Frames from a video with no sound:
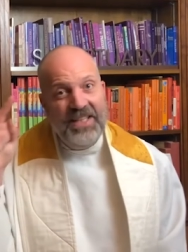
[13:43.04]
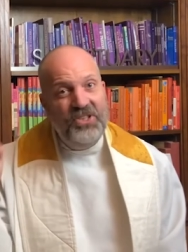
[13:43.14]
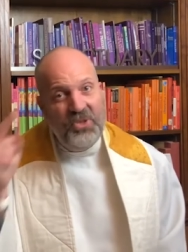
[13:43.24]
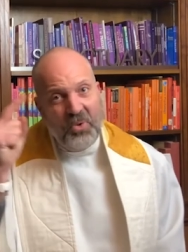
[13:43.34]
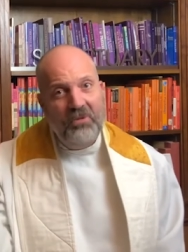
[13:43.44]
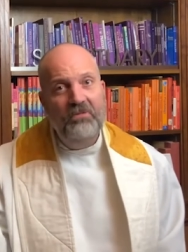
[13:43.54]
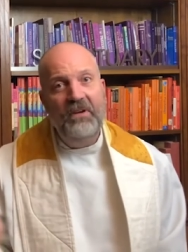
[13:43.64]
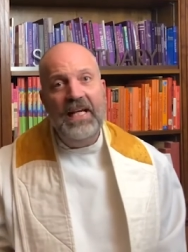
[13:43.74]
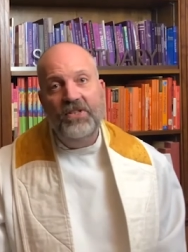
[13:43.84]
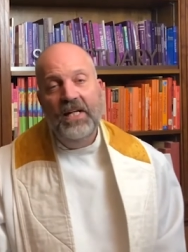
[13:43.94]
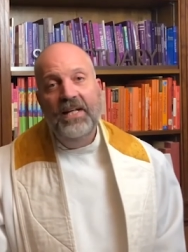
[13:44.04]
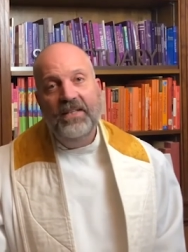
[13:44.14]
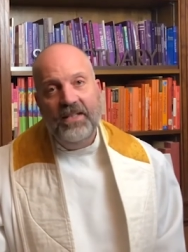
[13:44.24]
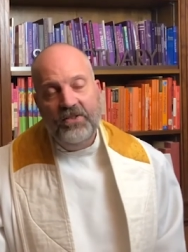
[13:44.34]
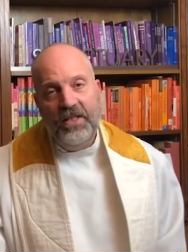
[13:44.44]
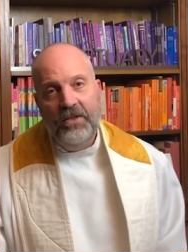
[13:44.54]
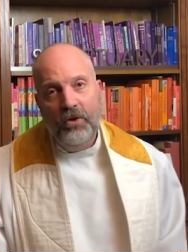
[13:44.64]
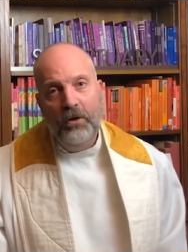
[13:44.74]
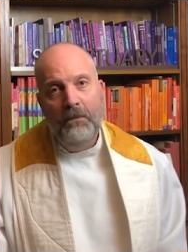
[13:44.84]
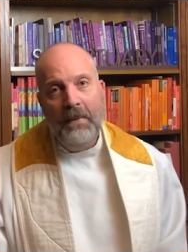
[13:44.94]
it's your face that is in
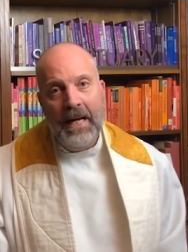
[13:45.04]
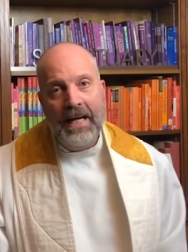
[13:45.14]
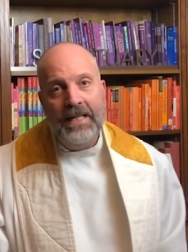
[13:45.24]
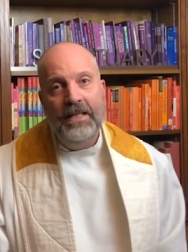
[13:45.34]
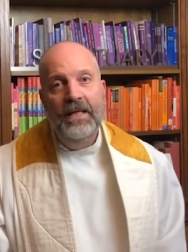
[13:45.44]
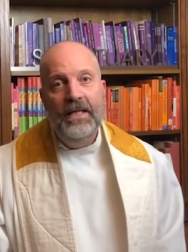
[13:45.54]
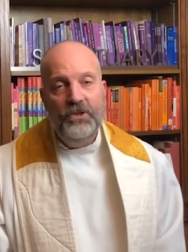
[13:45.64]
her mind.